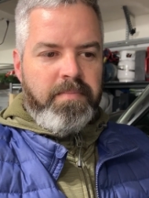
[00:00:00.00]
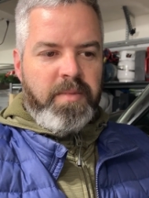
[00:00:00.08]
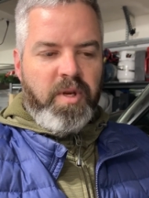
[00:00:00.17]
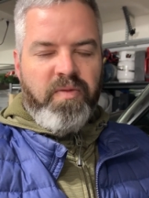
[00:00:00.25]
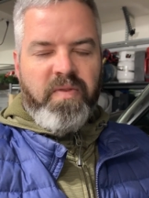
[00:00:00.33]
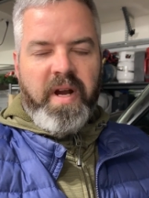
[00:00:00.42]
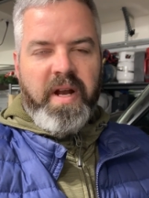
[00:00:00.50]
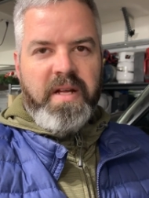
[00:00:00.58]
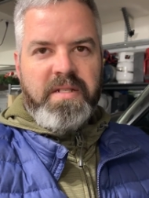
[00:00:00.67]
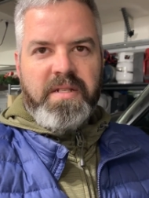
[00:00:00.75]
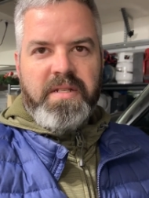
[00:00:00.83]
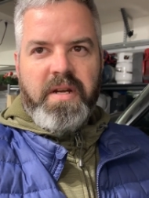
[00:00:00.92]

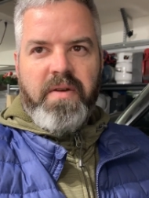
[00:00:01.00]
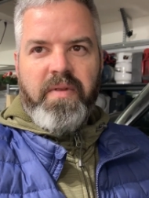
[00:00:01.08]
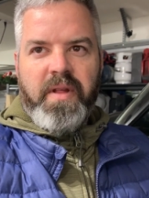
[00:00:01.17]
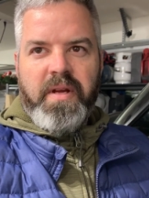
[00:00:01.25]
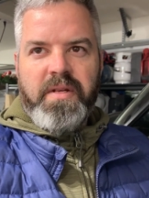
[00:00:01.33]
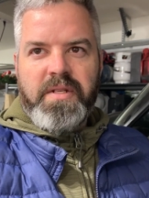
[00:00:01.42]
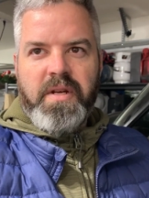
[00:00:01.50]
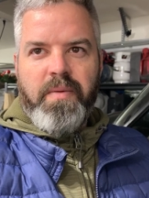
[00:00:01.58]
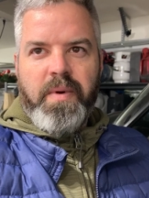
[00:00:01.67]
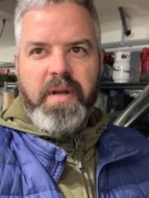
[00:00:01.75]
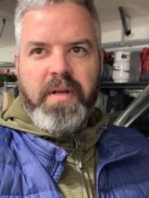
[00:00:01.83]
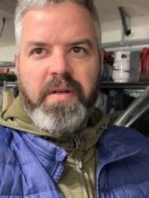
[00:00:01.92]
finances and everything else, not
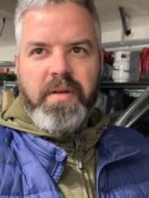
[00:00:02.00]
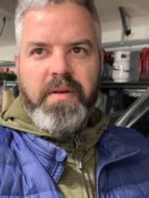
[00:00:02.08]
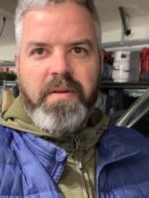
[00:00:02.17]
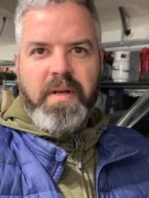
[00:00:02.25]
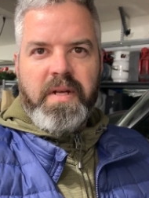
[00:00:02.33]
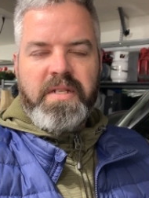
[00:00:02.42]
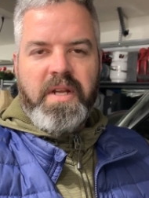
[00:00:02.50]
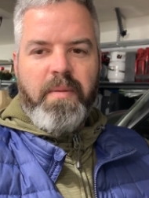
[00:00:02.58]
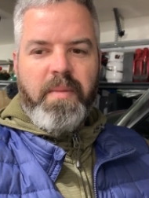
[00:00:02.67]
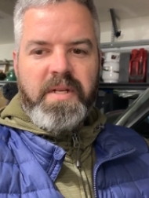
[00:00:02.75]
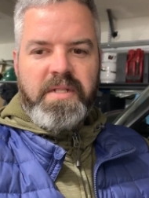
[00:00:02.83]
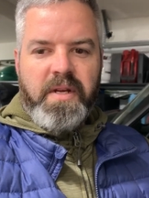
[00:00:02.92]
wanting to extend
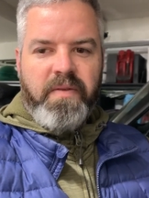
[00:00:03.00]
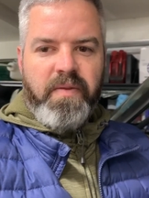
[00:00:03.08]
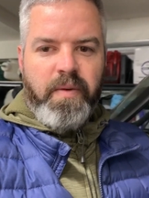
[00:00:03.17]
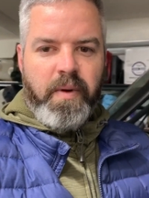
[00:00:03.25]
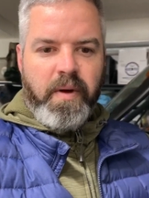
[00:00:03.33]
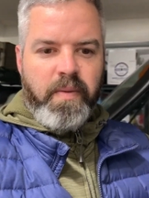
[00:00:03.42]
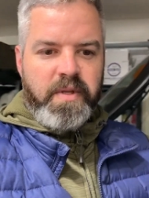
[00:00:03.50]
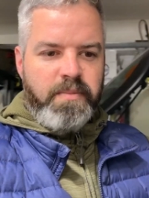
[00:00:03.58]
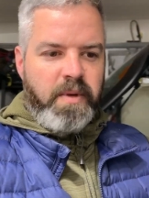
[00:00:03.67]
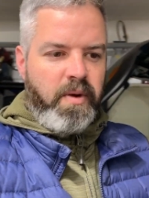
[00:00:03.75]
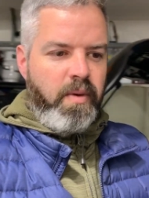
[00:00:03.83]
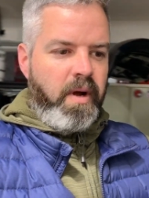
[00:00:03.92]
myself, knowing what's
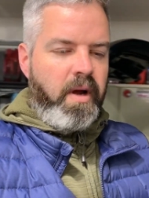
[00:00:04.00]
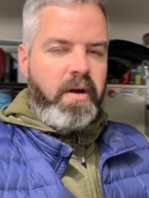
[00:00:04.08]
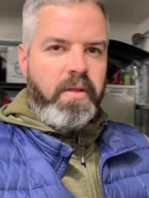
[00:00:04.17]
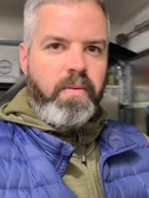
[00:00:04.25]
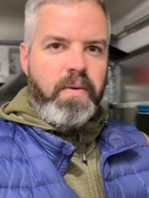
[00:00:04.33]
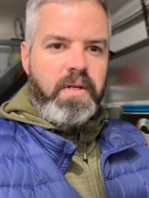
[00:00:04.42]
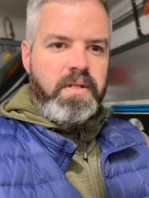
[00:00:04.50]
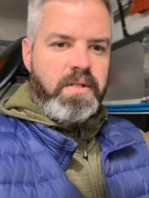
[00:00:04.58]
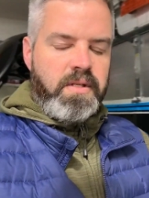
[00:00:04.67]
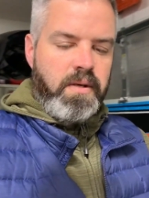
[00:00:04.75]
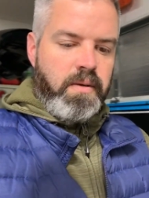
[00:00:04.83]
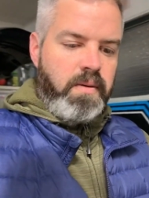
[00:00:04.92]
been going on in the world.
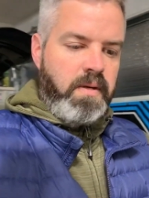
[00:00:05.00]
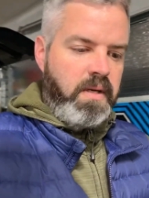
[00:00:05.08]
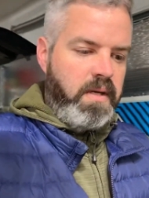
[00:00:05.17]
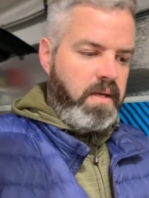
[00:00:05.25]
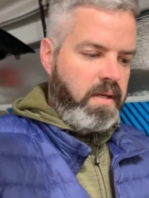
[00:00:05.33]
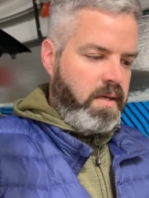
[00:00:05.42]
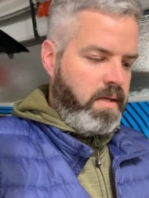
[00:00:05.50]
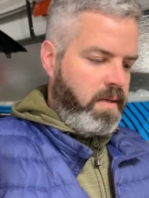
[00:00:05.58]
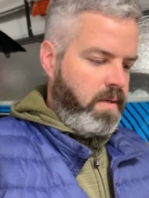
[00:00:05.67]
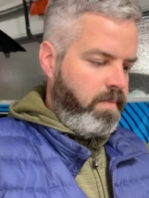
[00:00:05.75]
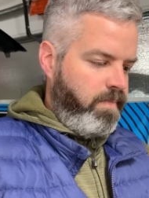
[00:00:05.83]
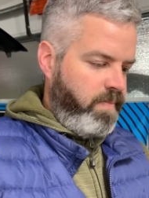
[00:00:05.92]
So
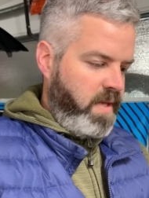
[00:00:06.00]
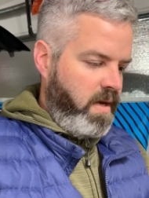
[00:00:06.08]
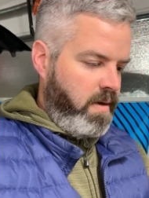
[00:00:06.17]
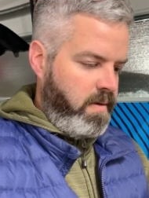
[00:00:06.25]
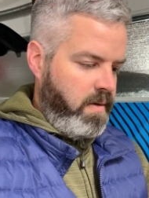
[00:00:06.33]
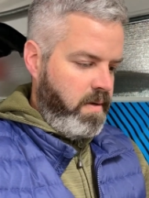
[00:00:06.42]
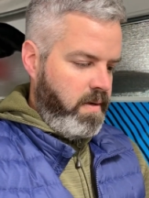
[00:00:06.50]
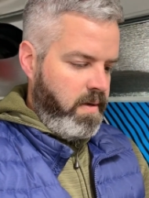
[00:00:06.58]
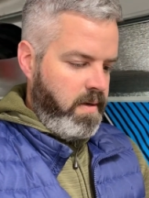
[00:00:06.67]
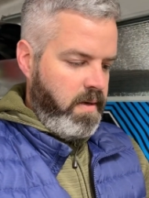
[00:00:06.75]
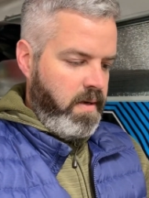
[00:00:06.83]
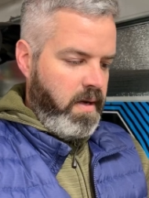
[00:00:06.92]
yeah,
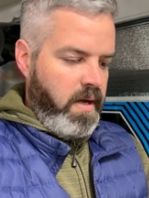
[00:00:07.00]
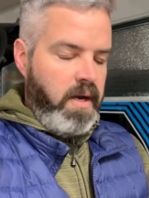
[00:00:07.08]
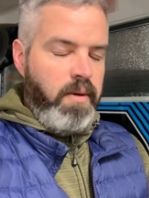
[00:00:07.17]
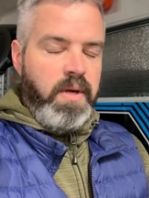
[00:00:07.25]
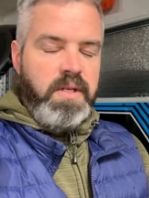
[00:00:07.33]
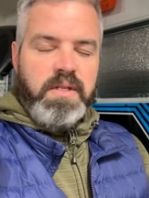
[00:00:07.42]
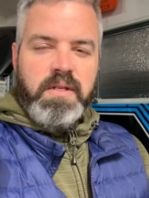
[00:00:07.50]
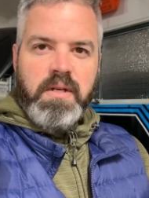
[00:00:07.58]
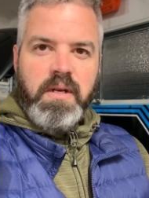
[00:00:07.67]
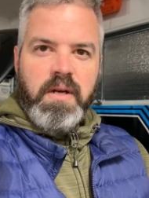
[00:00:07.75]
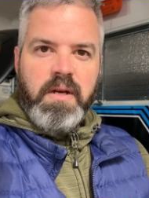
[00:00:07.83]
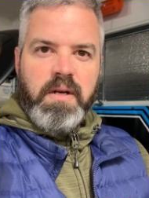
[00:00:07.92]
anyways,
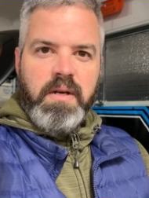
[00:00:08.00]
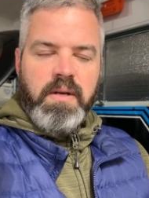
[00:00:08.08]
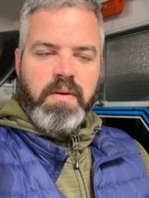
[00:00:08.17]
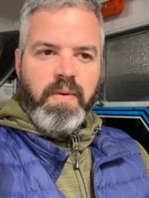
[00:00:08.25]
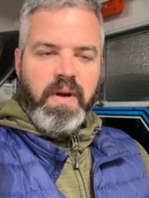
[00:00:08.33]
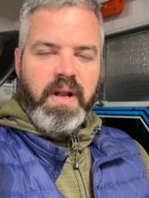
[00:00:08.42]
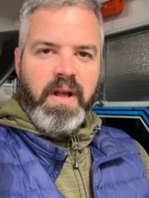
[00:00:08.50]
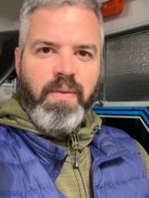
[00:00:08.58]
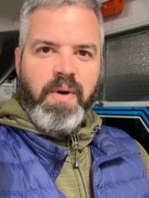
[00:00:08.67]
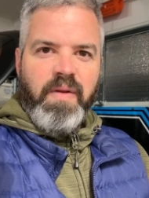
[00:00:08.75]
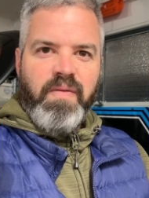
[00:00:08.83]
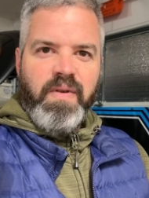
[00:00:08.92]
we're gonna get
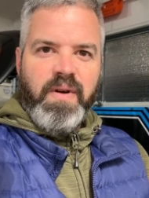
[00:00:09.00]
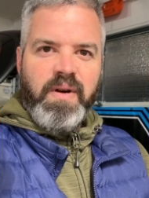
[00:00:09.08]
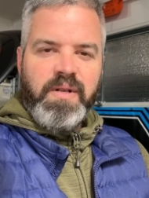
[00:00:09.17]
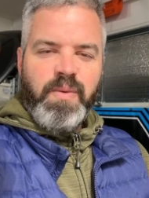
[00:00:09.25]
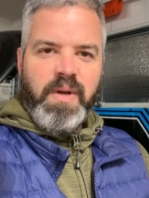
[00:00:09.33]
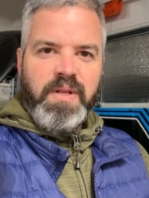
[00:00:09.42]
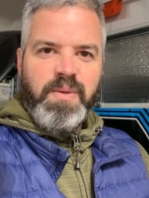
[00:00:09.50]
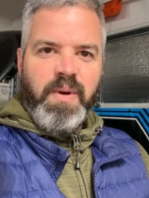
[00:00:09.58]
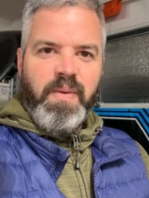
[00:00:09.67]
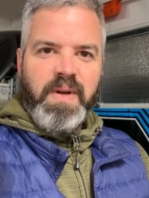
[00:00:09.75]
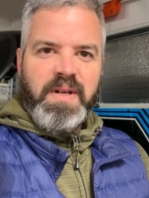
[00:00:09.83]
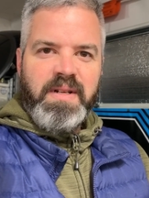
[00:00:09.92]
ready for
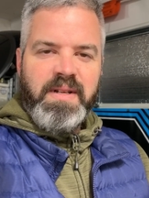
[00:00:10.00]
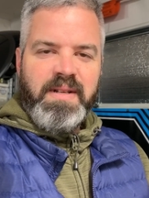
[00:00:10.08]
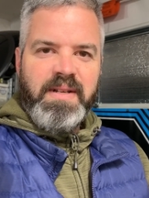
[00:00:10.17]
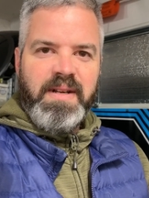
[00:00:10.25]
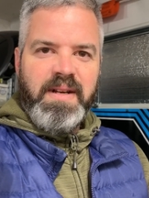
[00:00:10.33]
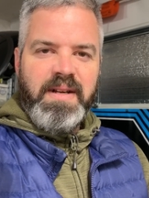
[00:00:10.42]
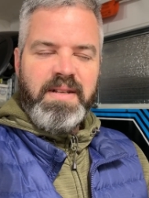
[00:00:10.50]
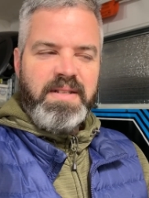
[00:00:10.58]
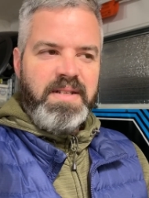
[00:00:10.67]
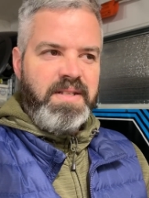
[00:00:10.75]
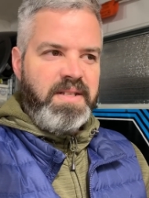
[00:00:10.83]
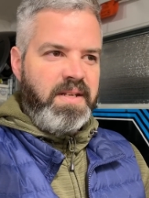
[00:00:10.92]
2021
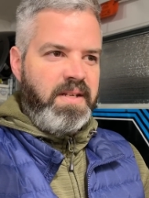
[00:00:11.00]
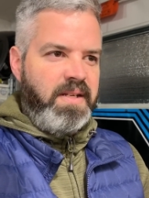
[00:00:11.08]
season.